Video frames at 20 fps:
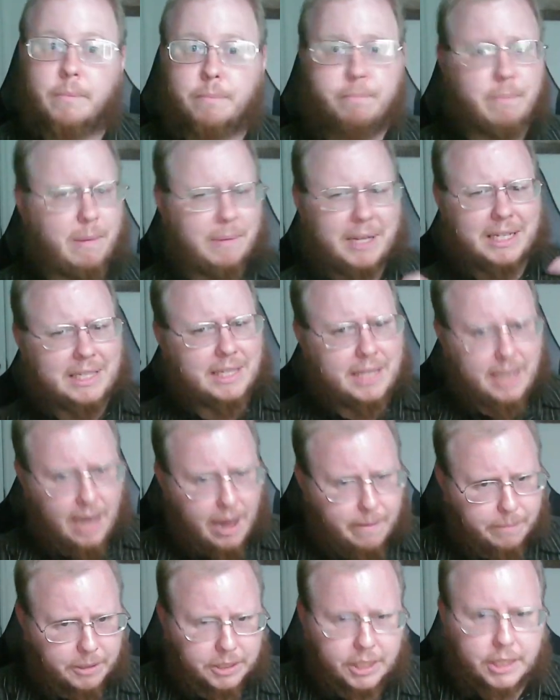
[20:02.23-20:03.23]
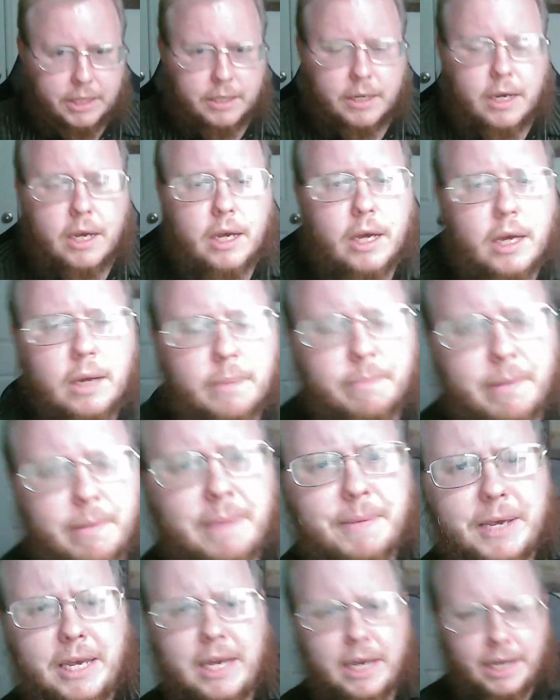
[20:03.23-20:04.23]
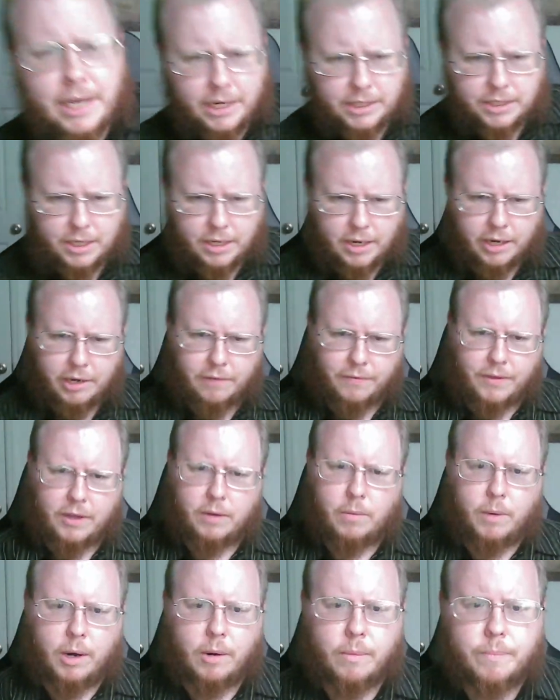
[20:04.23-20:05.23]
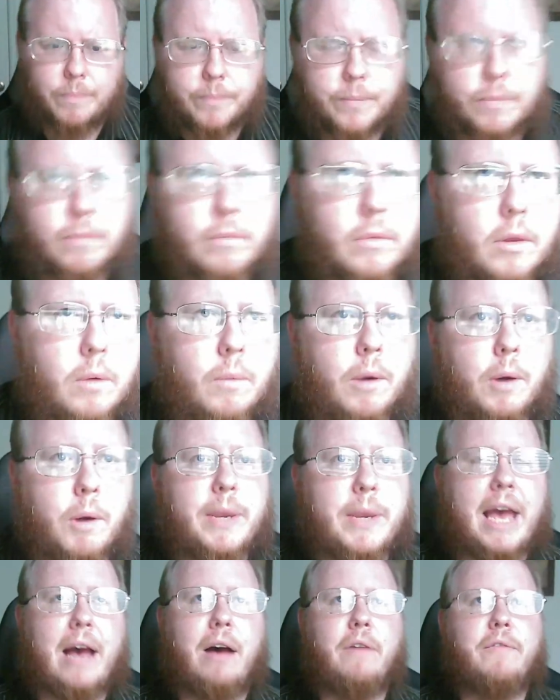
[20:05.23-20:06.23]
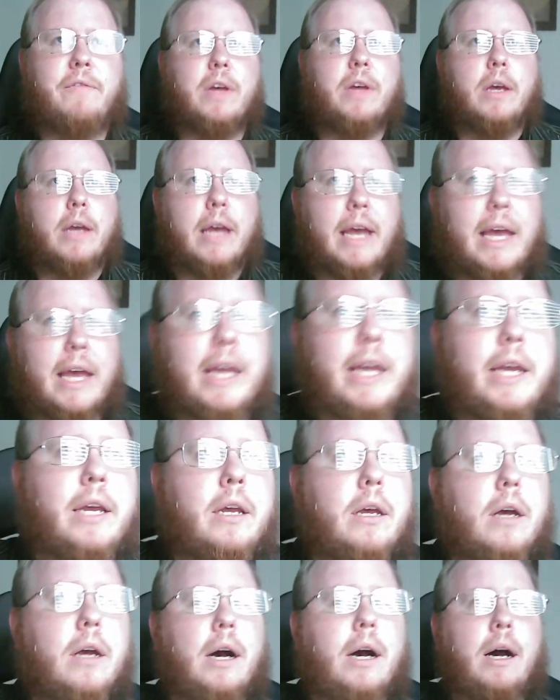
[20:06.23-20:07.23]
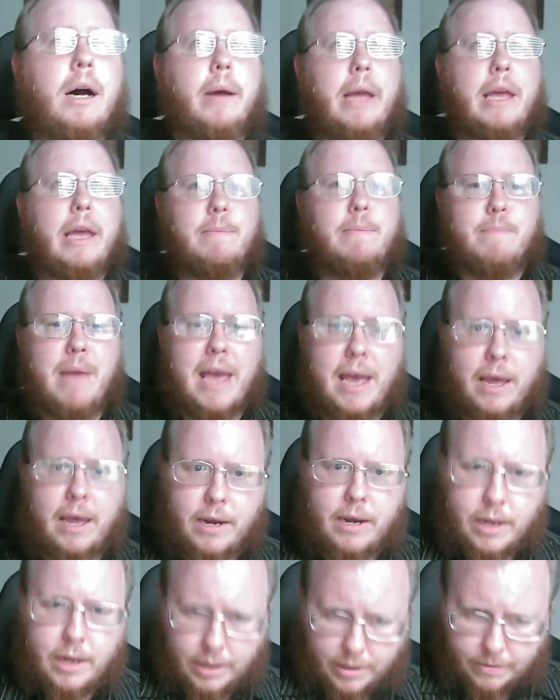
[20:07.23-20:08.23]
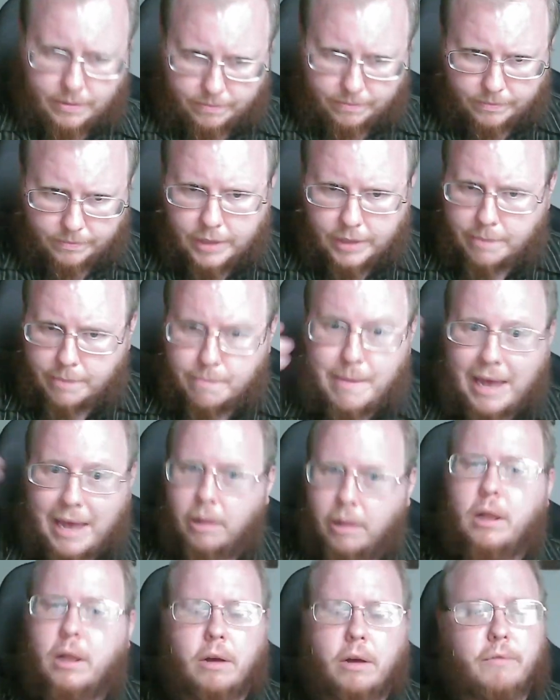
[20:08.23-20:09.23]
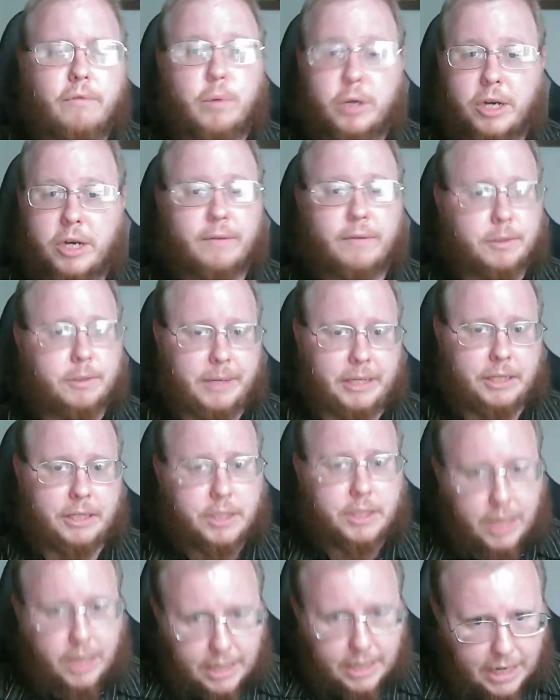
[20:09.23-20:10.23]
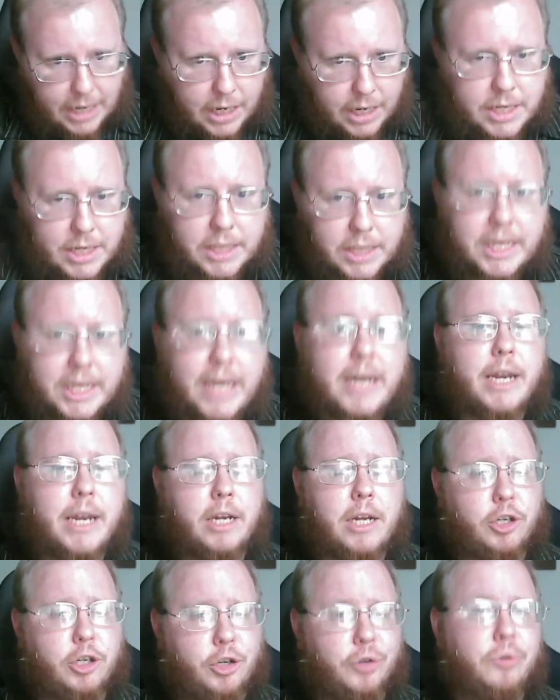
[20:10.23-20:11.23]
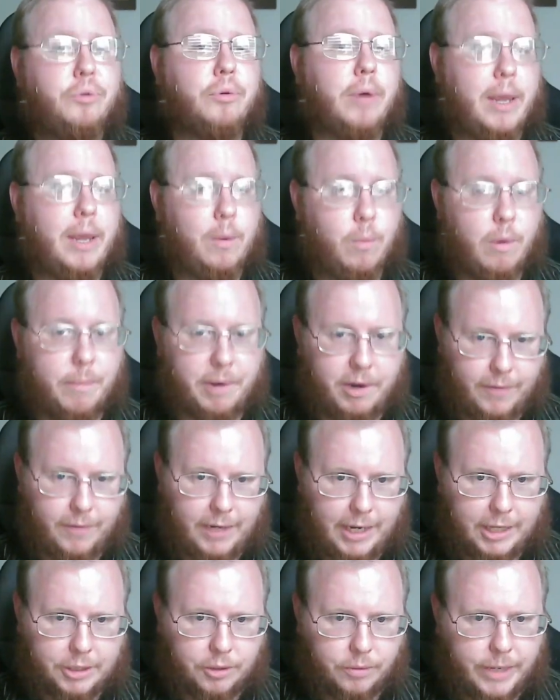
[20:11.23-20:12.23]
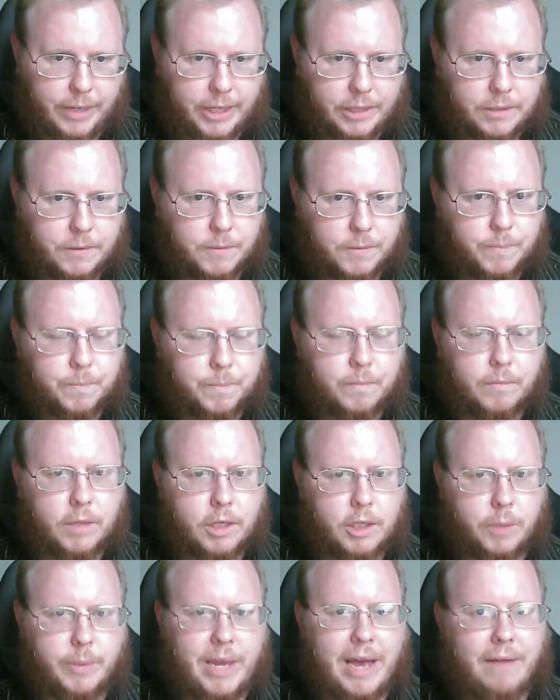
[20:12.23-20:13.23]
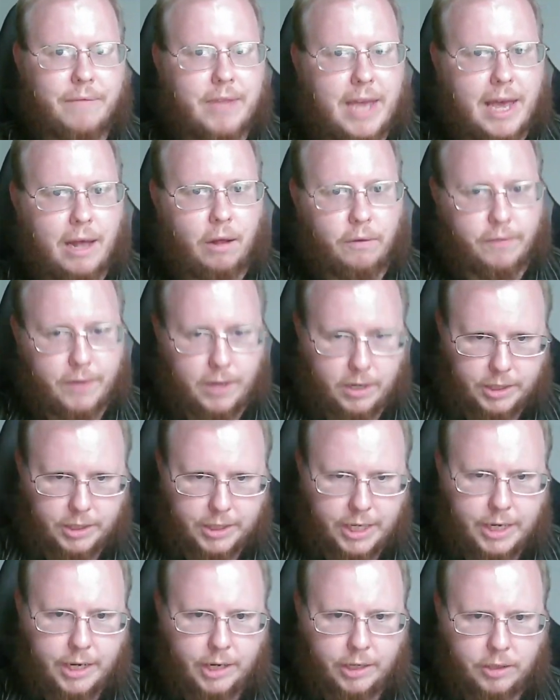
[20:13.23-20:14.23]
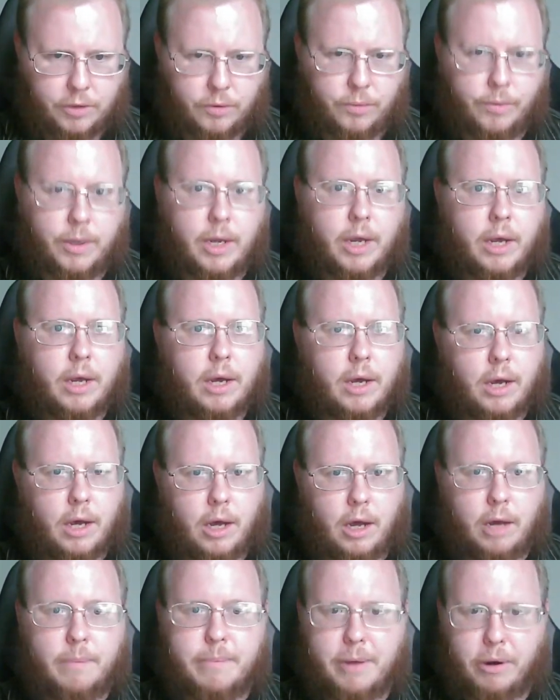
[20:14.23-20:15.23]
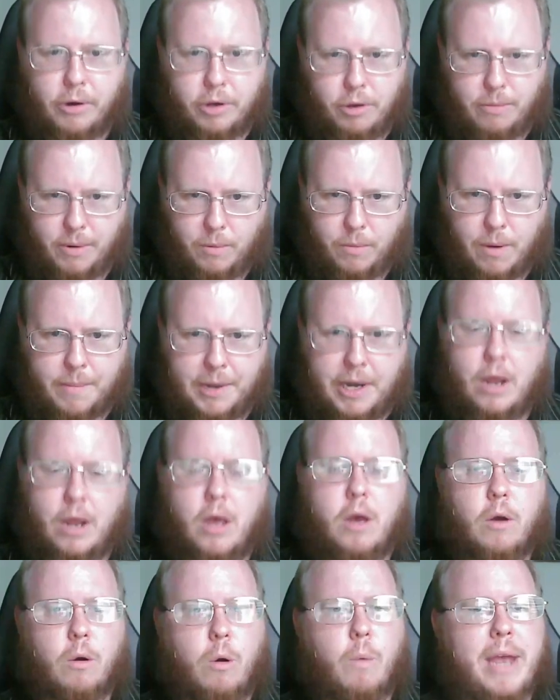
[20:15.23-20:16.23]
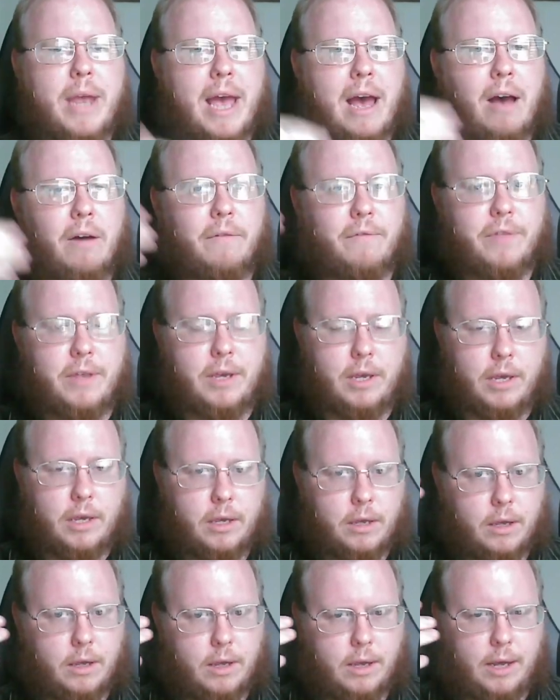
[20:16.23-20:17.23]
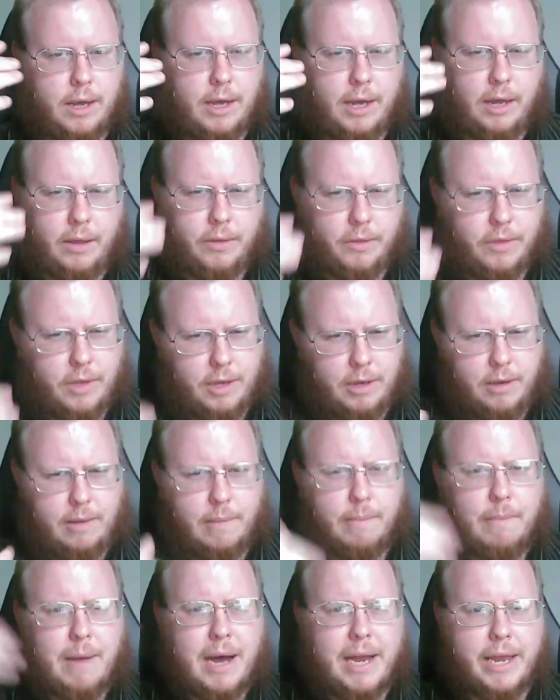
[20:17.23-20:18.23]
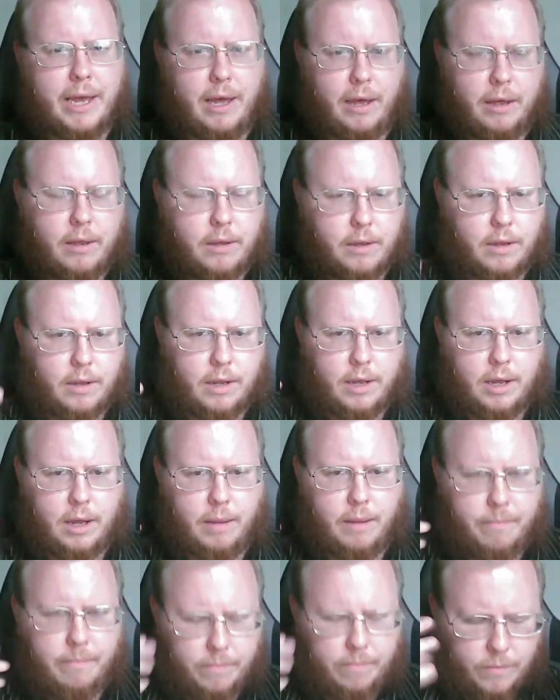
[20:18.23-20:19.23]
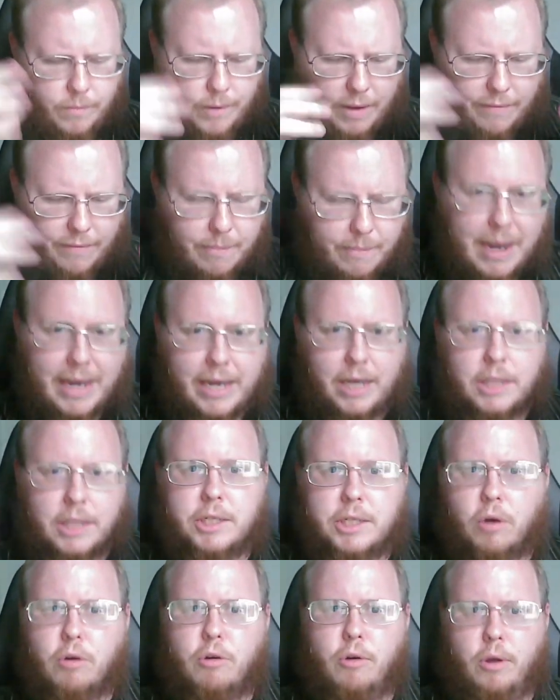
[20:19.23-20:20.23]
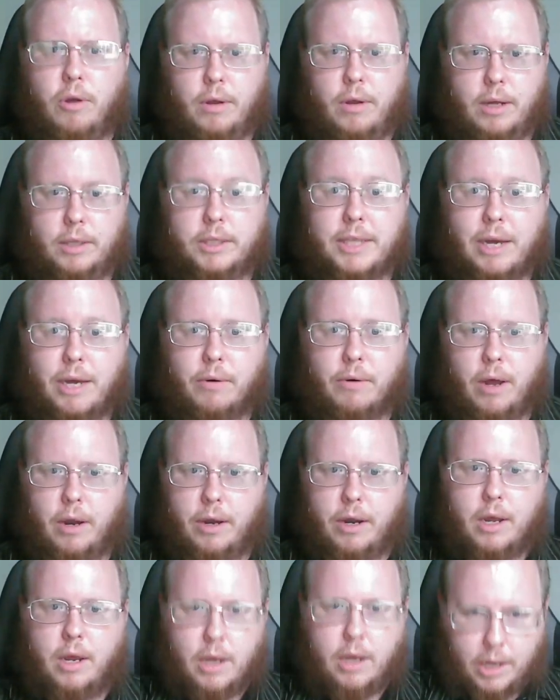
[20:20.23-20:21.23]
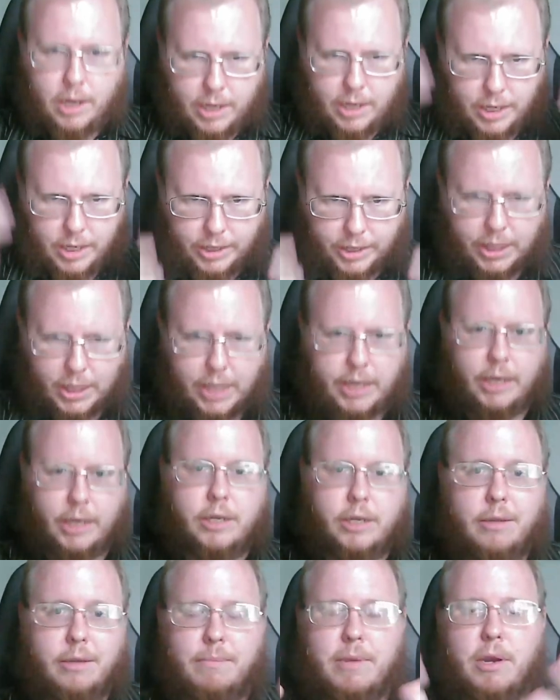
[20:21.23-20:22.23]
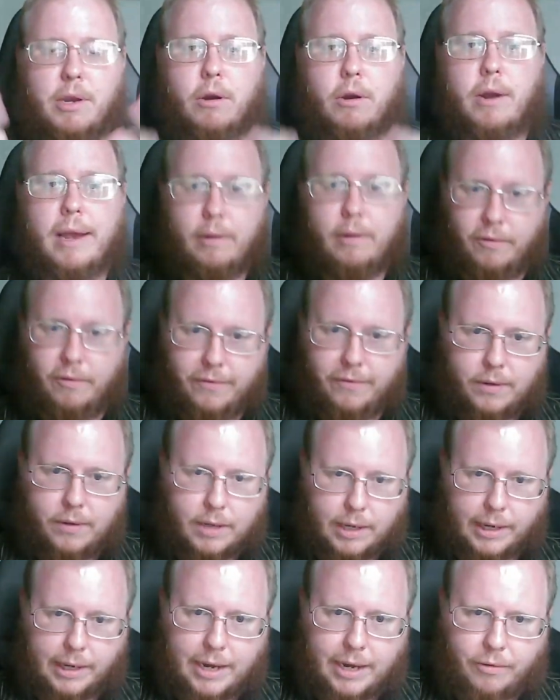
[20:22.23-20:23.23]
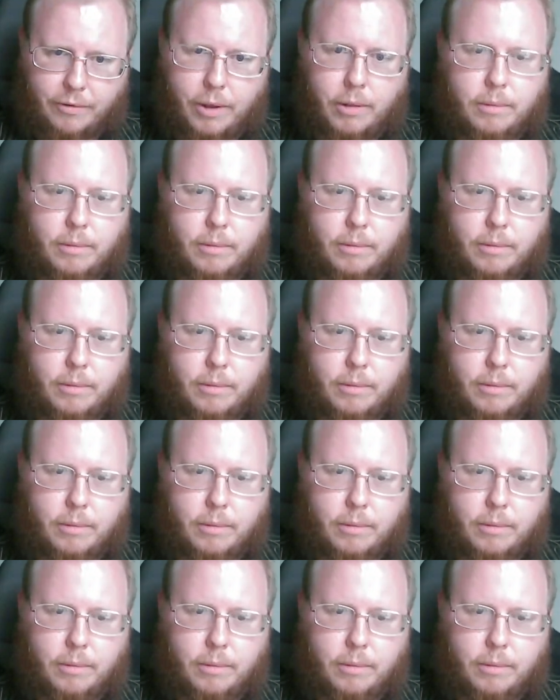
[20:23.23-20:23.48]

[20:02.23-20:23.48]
Maybe it's the opposite. Maybe it is the kind of thing where where we have a uh, a man, a male of whichever species, condescending to a woman of a lesser race. So we have the elf condescending to uh, a mere human woman, or we have the uh, the Maya. Um, we have the Maya Sauron, uh, Sauron condescending to the mere elf Galadriel.